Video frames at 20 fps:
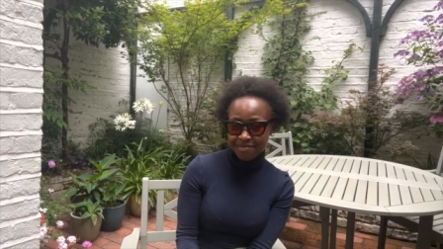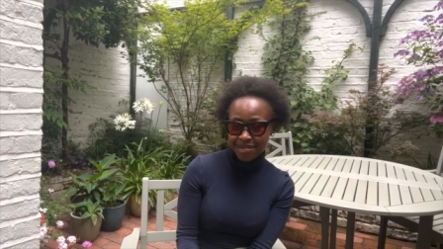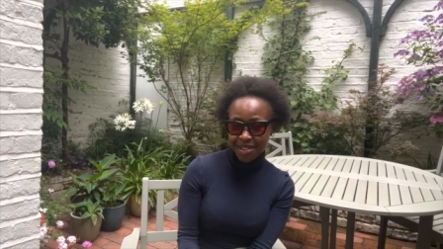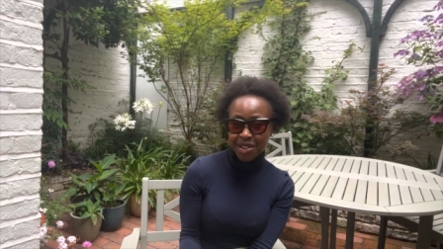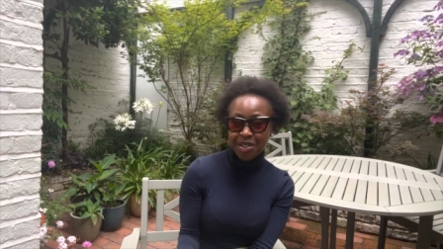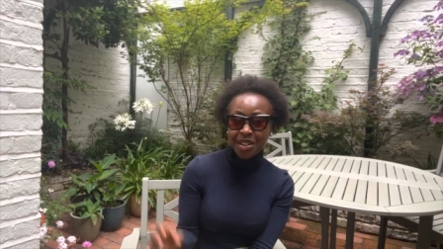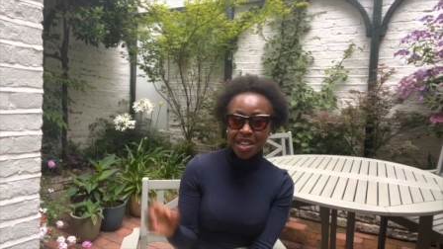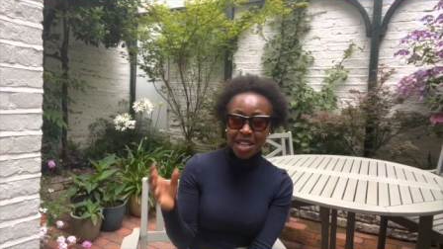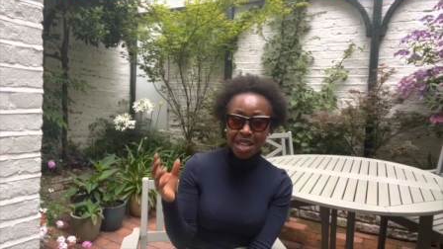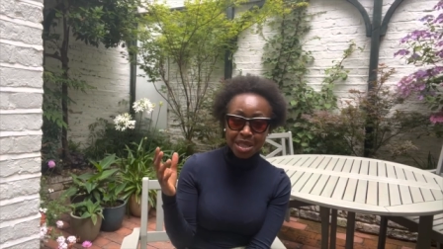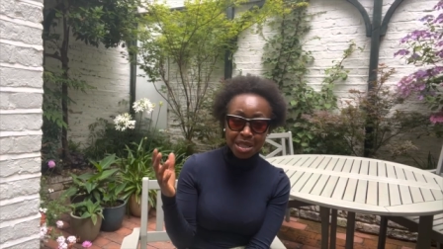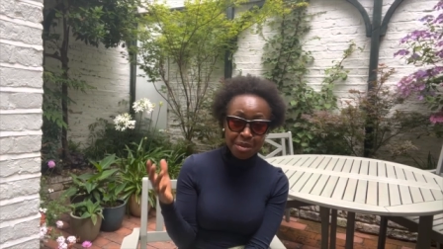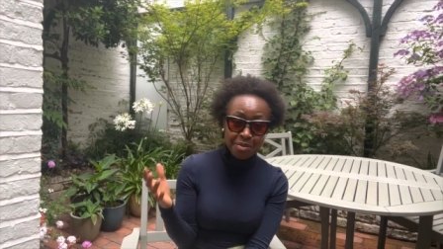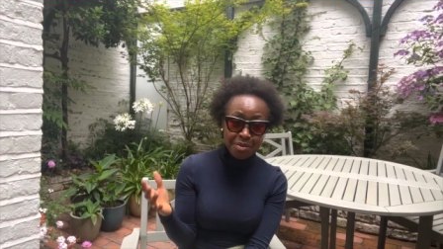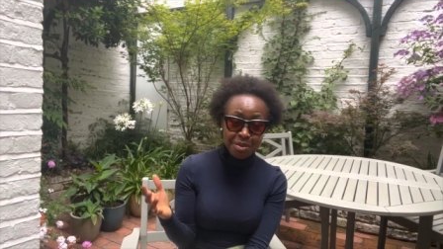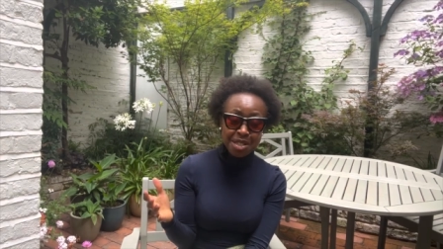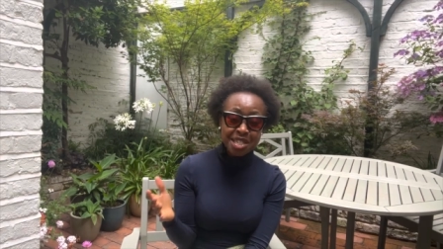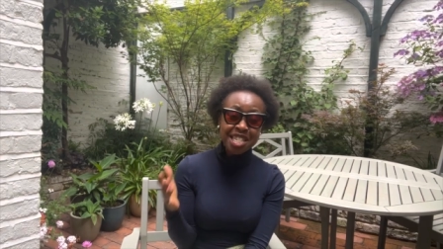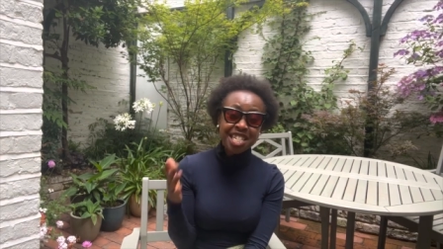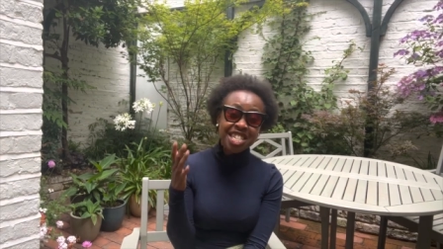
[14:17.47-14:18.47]
Looking at the
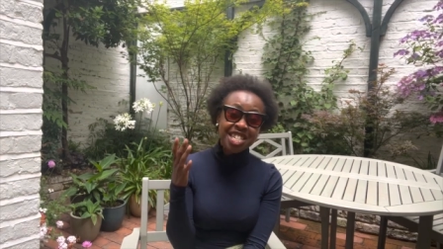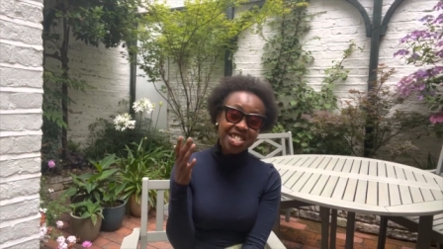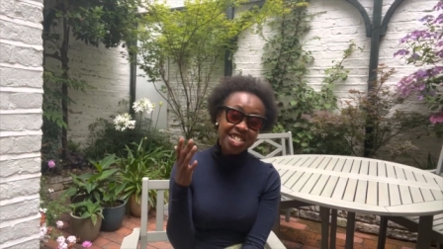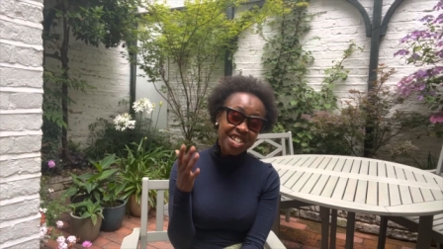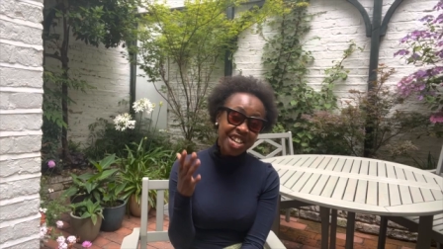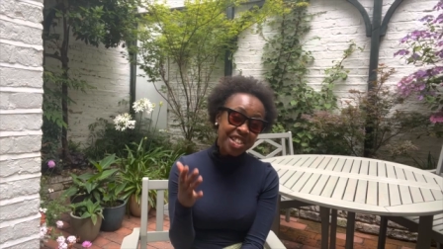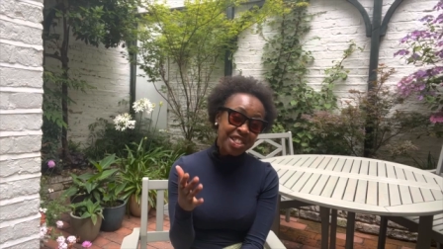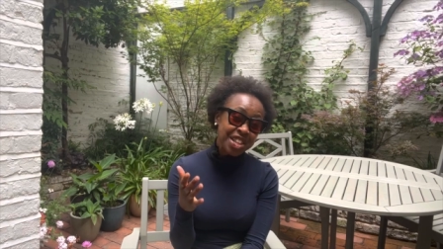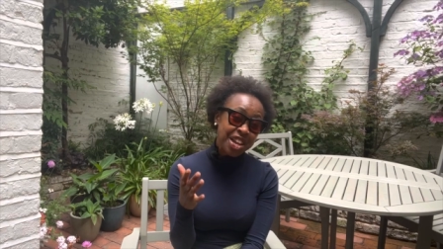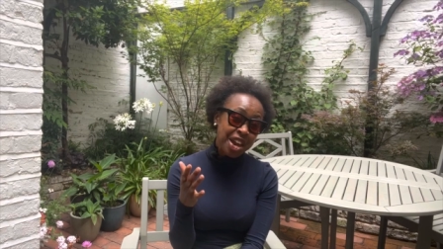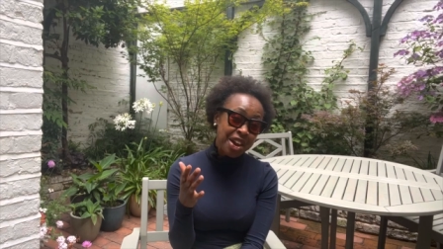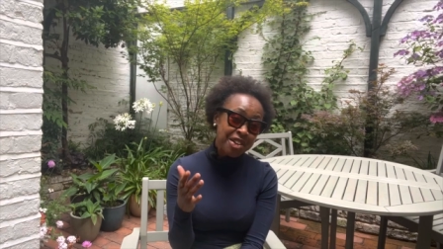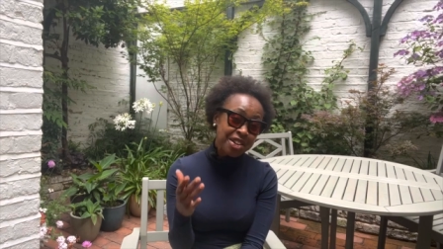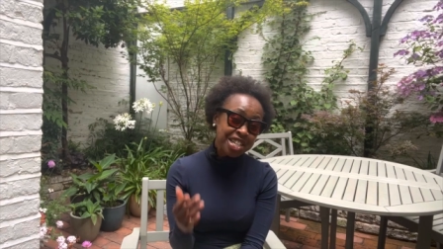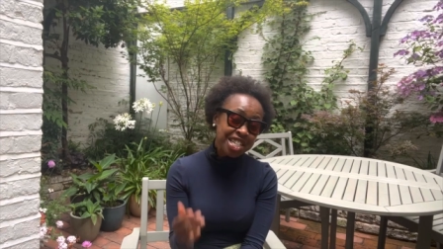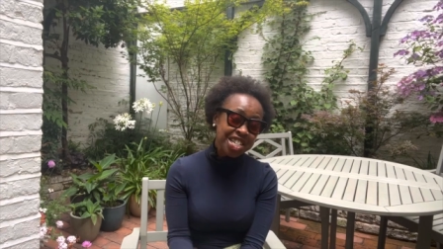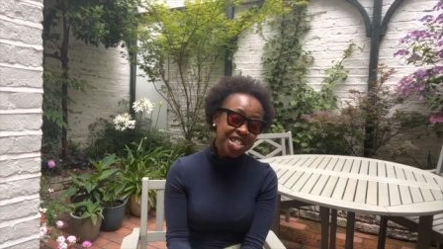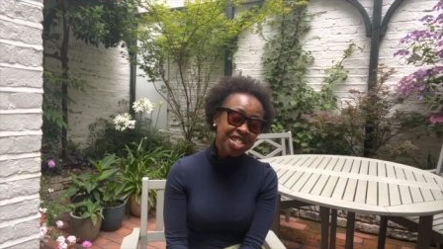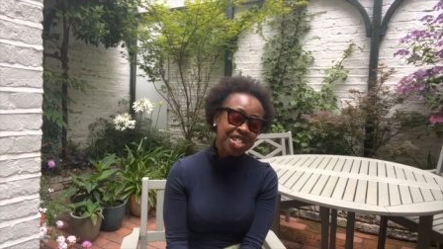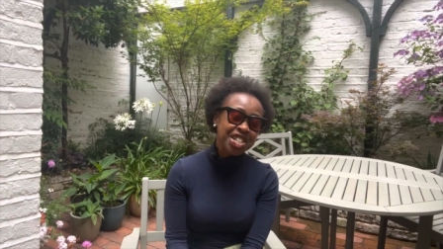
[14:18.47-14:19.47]
prestige and the
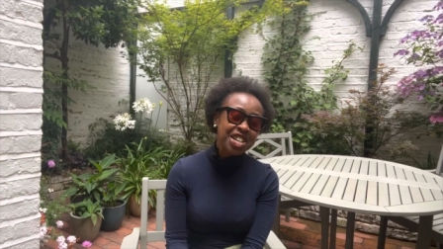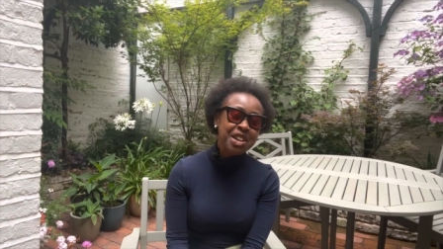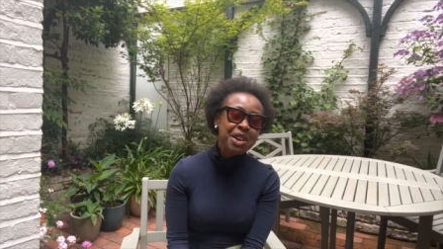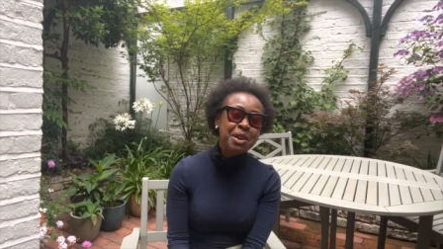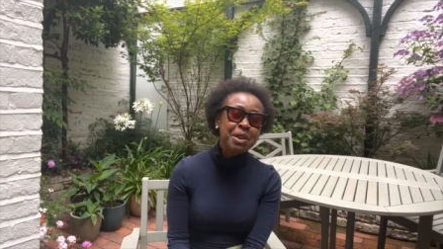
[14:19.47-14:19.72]
heritage,